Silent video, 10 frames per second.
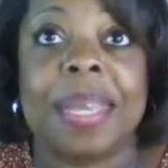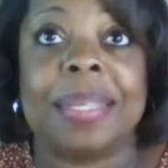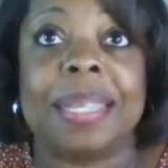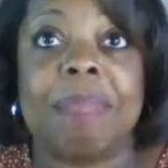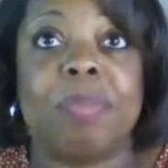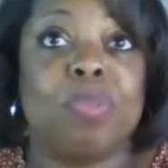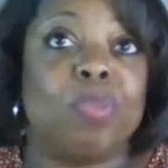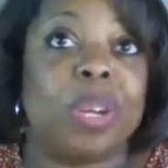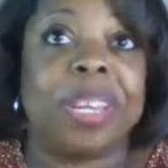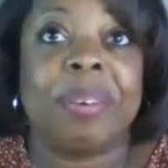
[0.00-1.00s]
Except
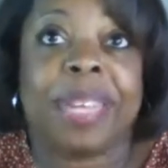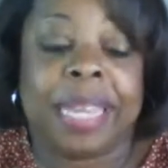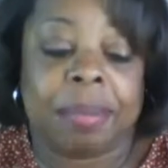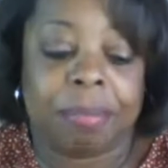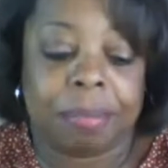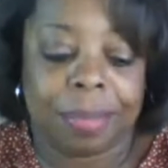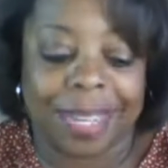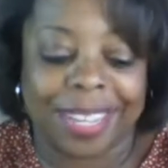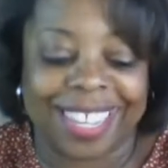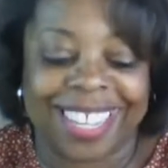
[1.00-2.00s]
we're here again.
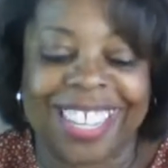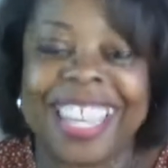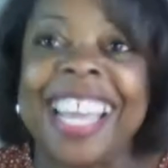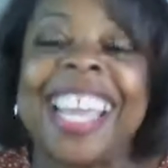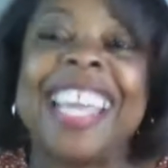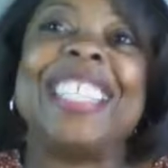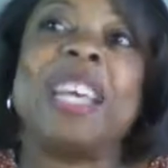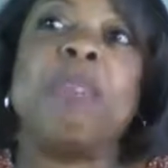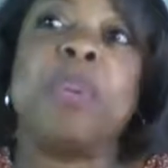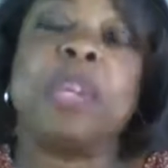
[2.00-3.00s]

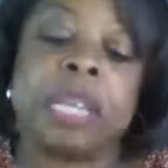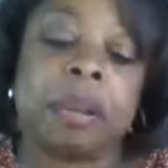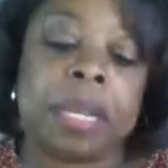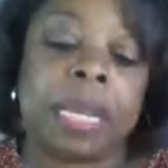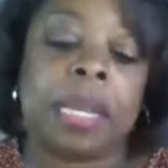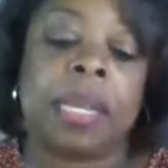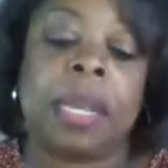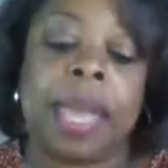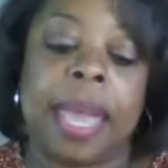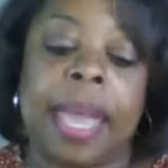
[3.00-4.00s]
Except we're here again,
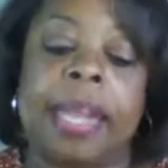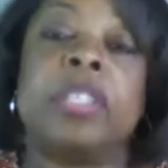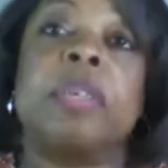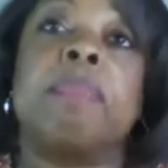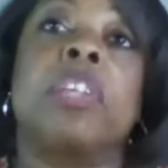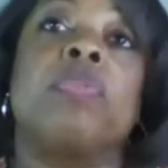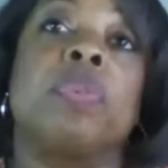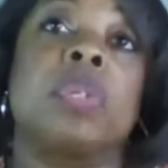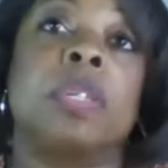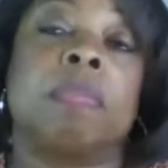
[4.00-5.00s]
and it's a much
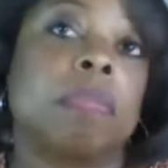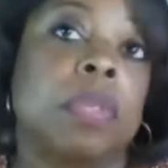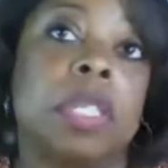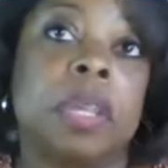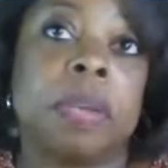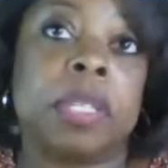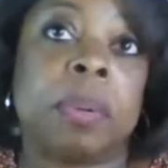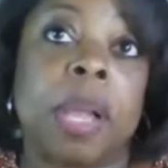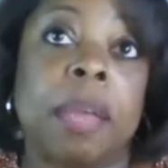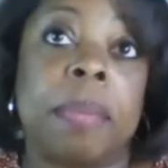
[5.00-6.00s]
more serious
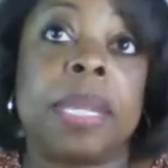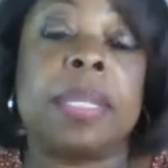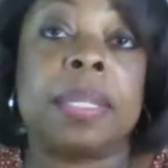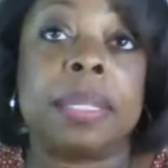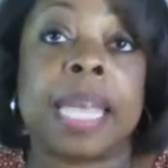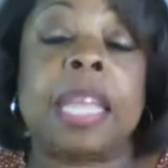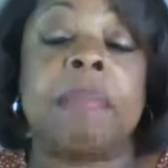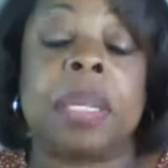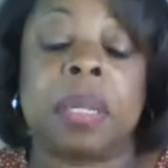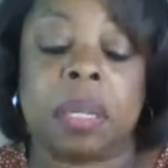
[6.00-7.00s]
crime. It's
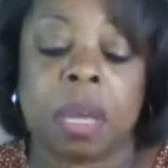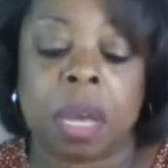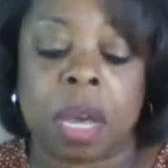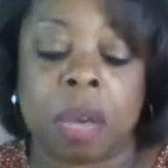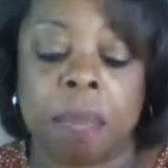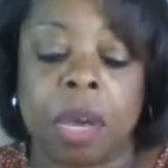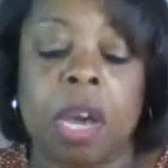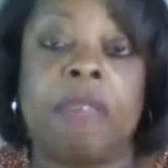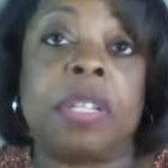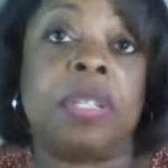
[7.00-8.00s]
incitement
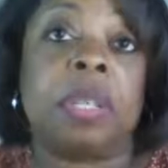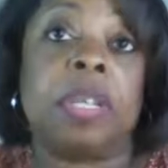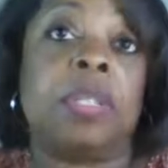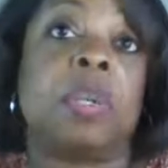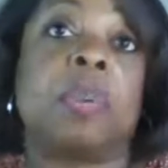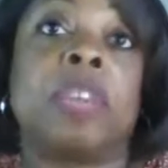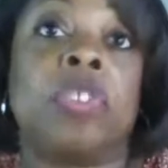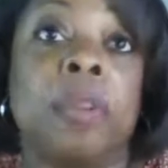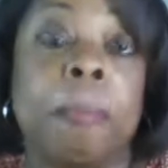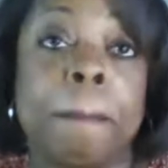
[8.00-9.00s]
of
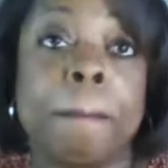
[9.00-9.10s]
insurrection.